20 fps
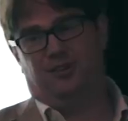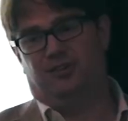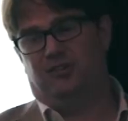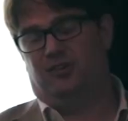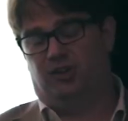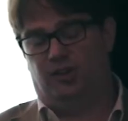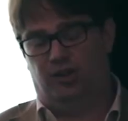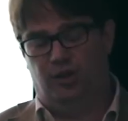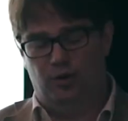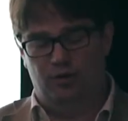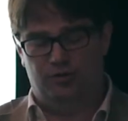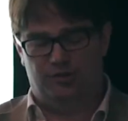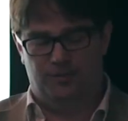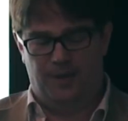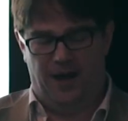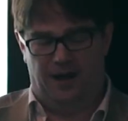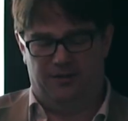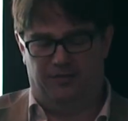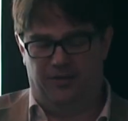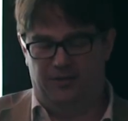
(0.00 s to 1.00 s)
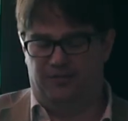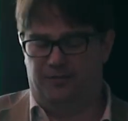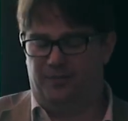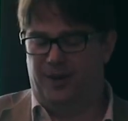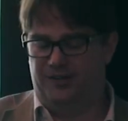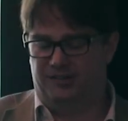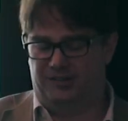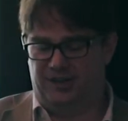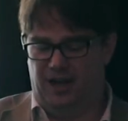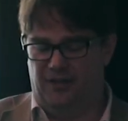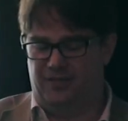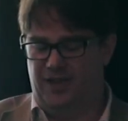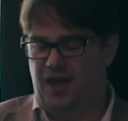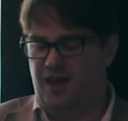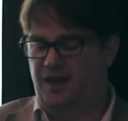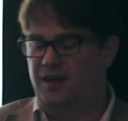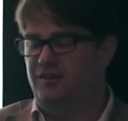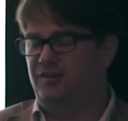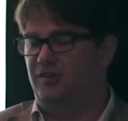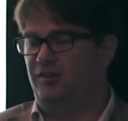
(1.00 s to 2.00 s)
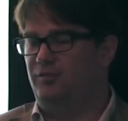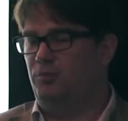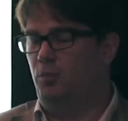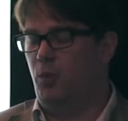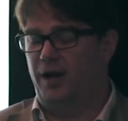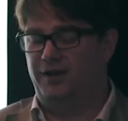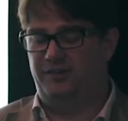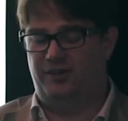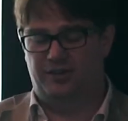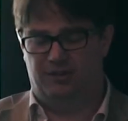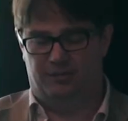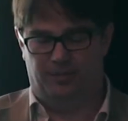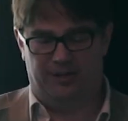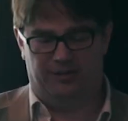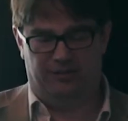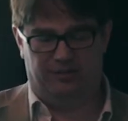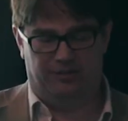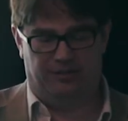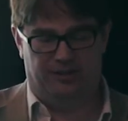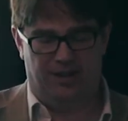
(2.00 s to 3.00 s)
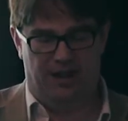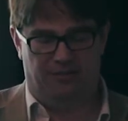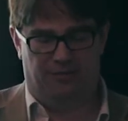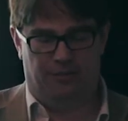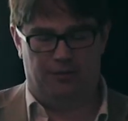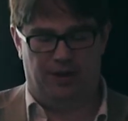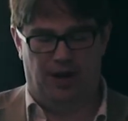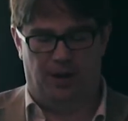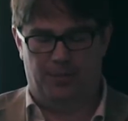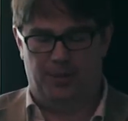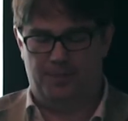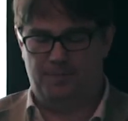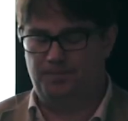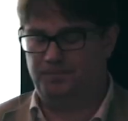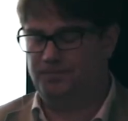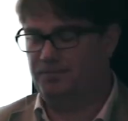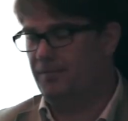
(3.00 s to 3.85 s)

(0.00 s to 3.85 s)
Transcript: So there's a huge amount of information out there just waiting to be snaffled up.